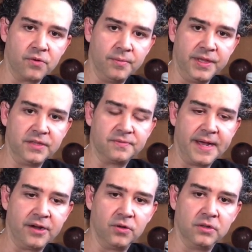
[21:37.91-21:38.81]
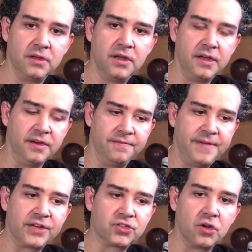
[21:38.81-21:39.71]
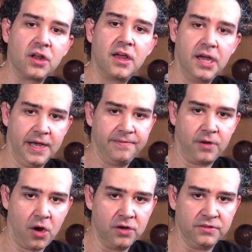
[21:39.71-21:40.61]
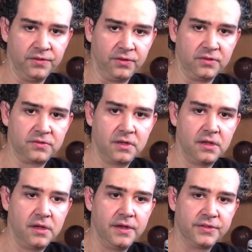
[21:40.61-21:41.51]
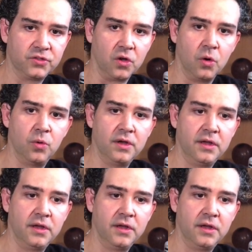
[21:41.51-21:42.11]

this viral infection have heart disease. So